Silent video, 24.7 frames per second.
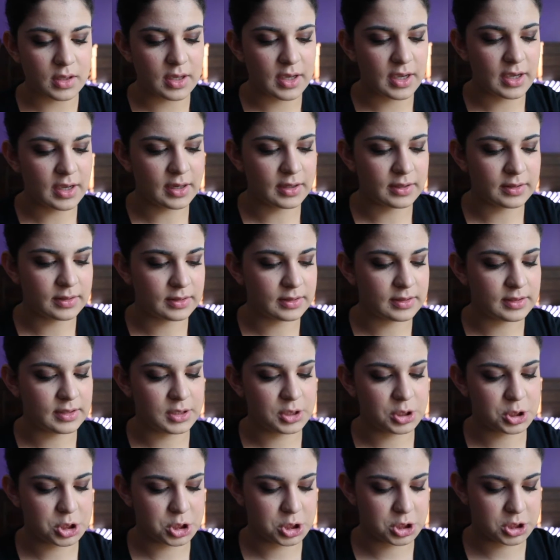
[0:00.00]
And
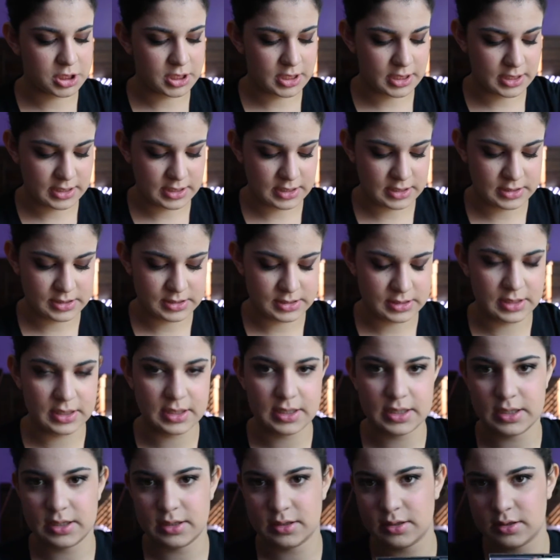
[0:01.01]
these shades,
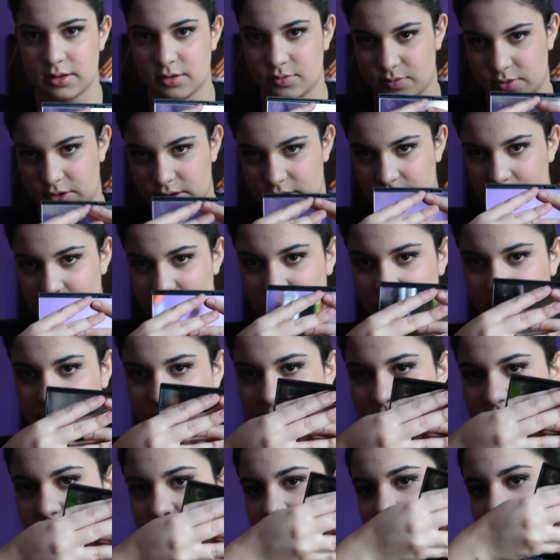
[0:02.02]
let me cover my
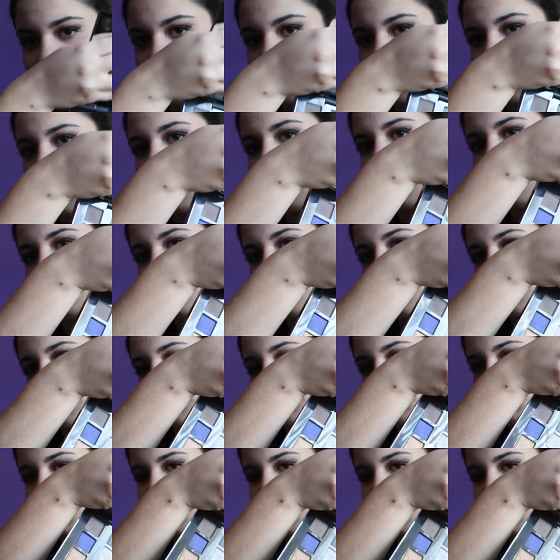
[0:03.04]
hands up. But these